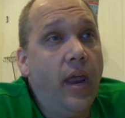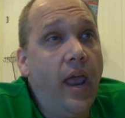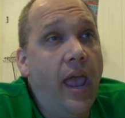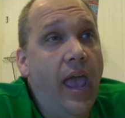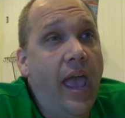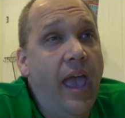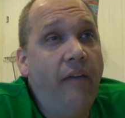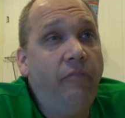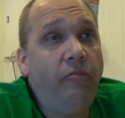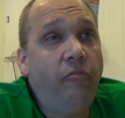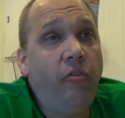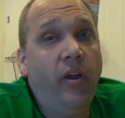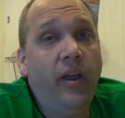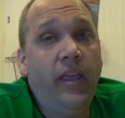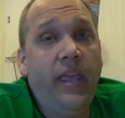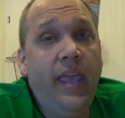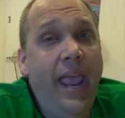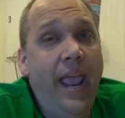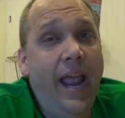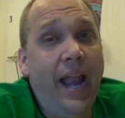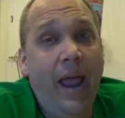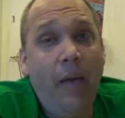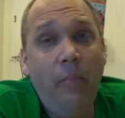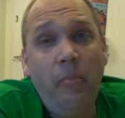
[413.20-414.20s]
After
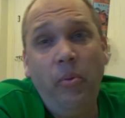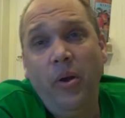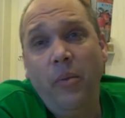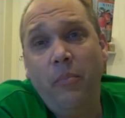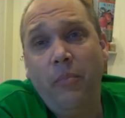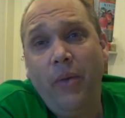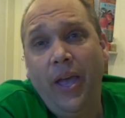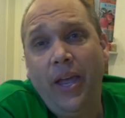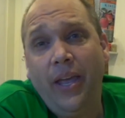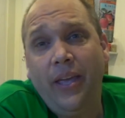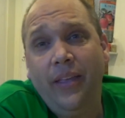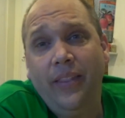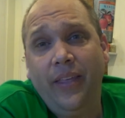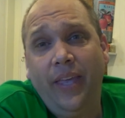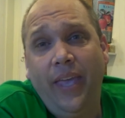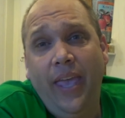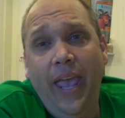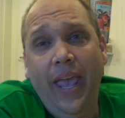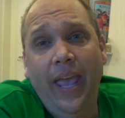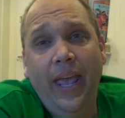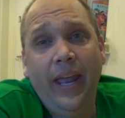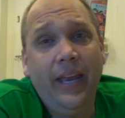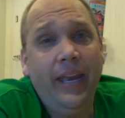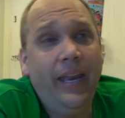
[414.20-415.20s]
I put them back in the
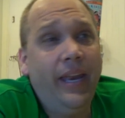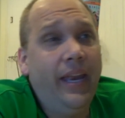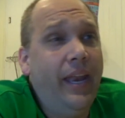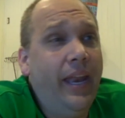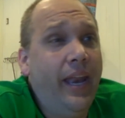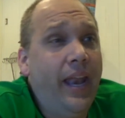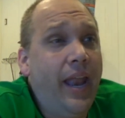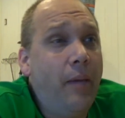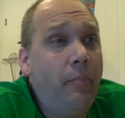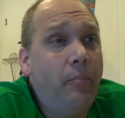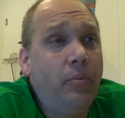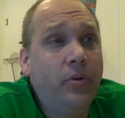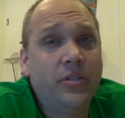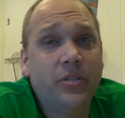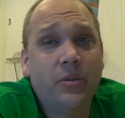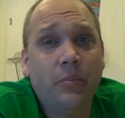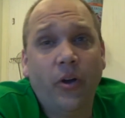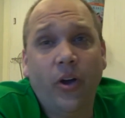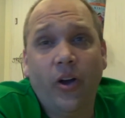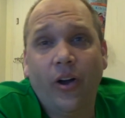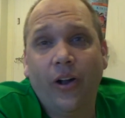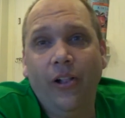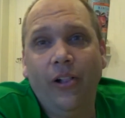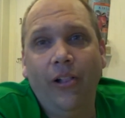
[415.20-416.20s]
can, and I put some
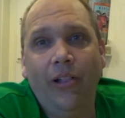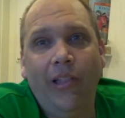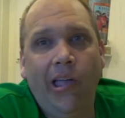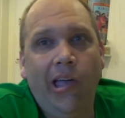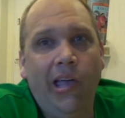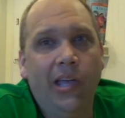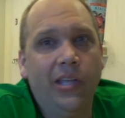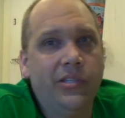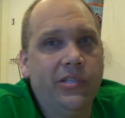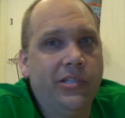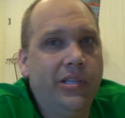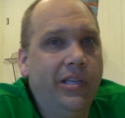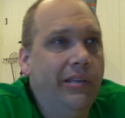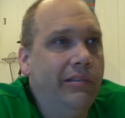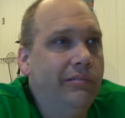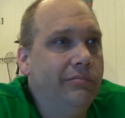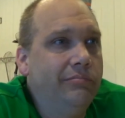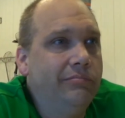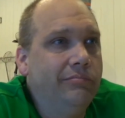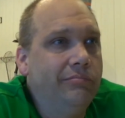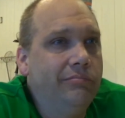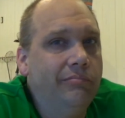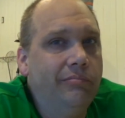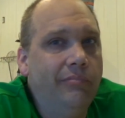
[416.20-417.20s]
in our closet,
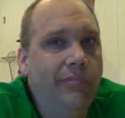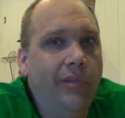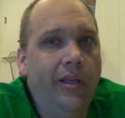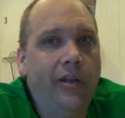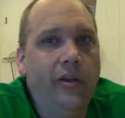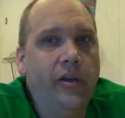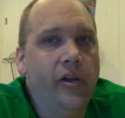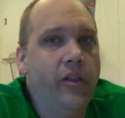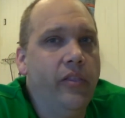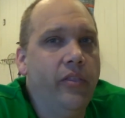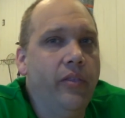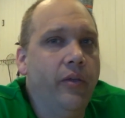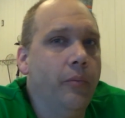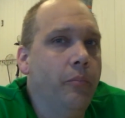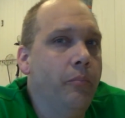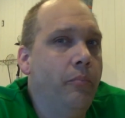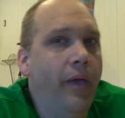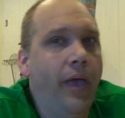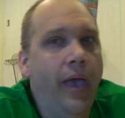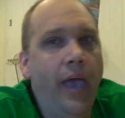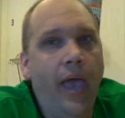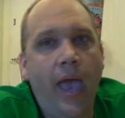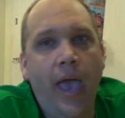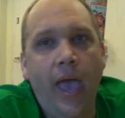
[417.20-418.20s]
underneath our
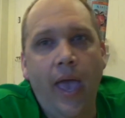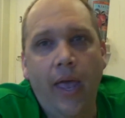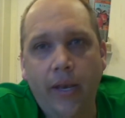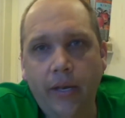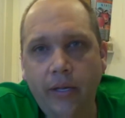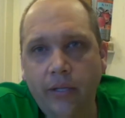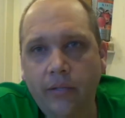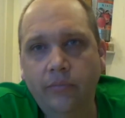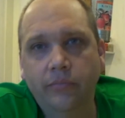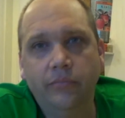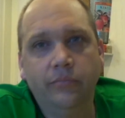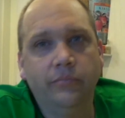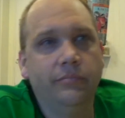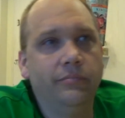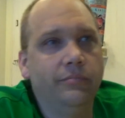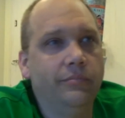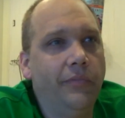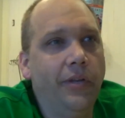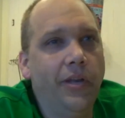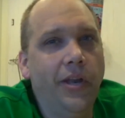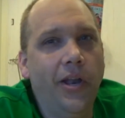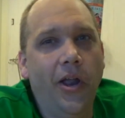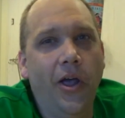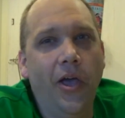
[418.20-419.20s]
bed,
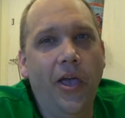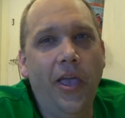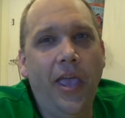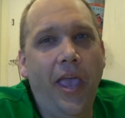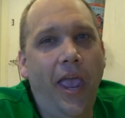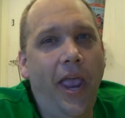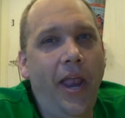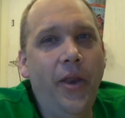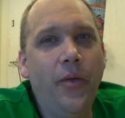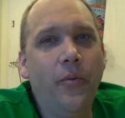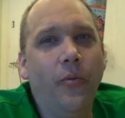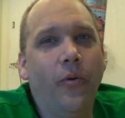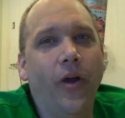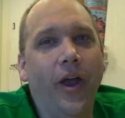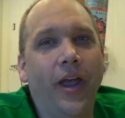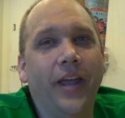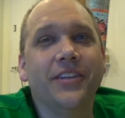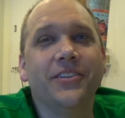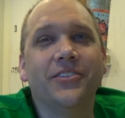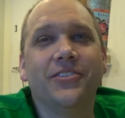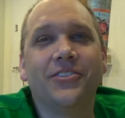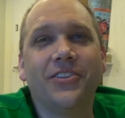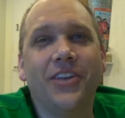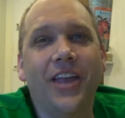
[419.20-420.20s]
anywhere I
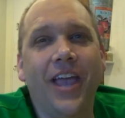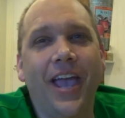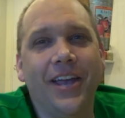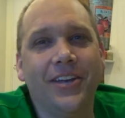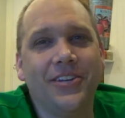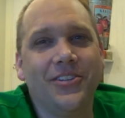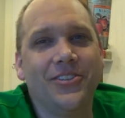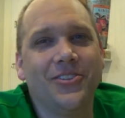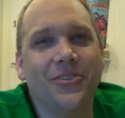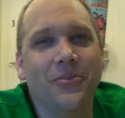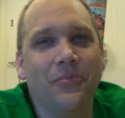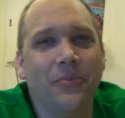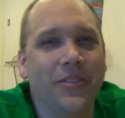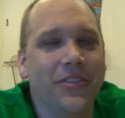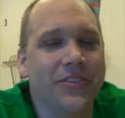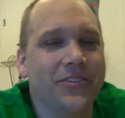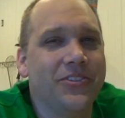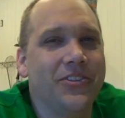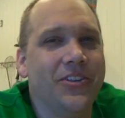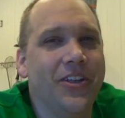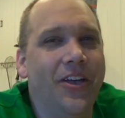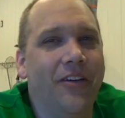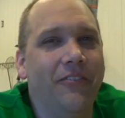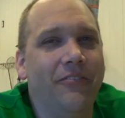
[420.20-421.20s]
can stash some of the
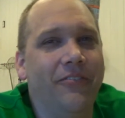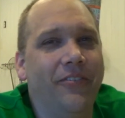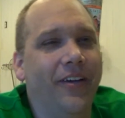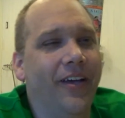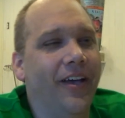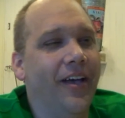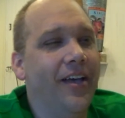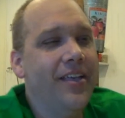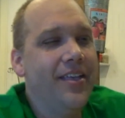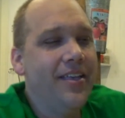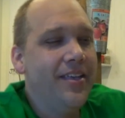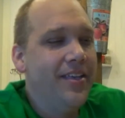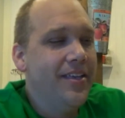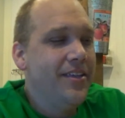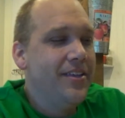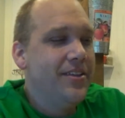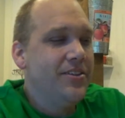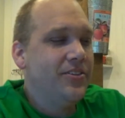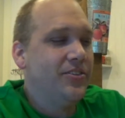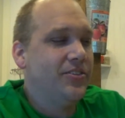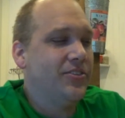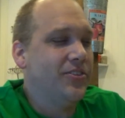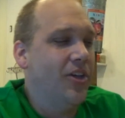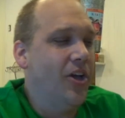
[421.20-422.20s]
stuff.
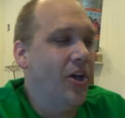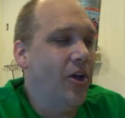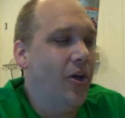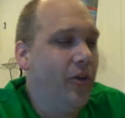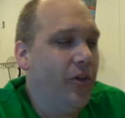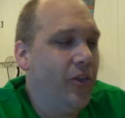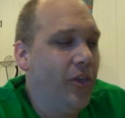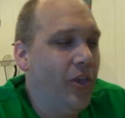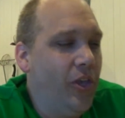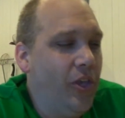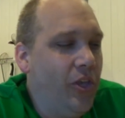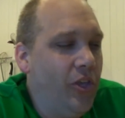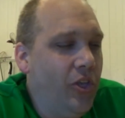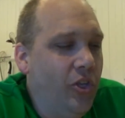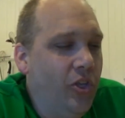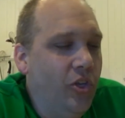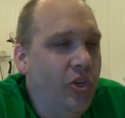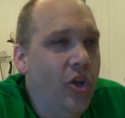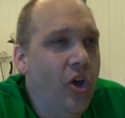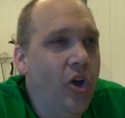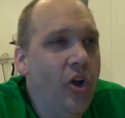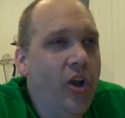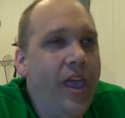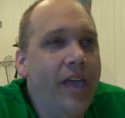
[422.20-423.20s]
So you
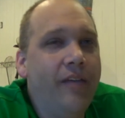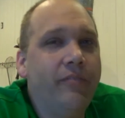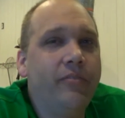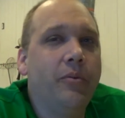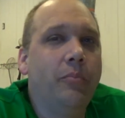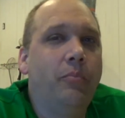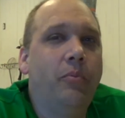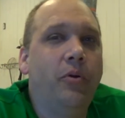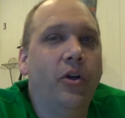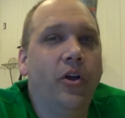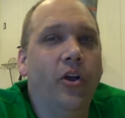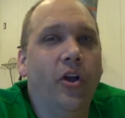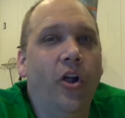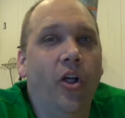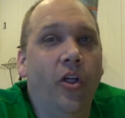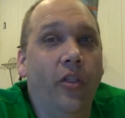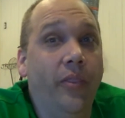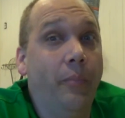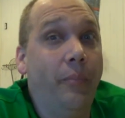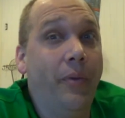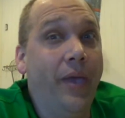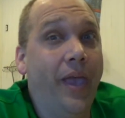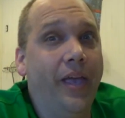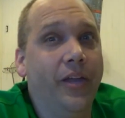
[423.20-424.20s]
don't have to put it all in
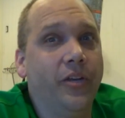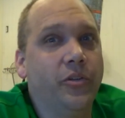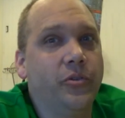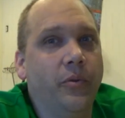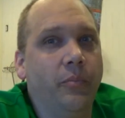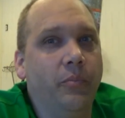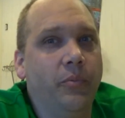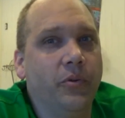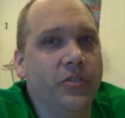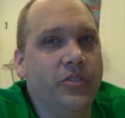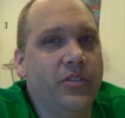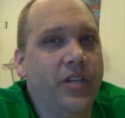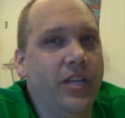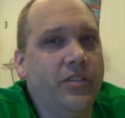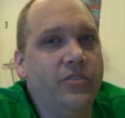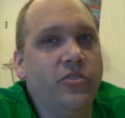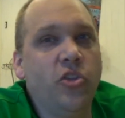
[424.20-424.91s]
the pantry per se. As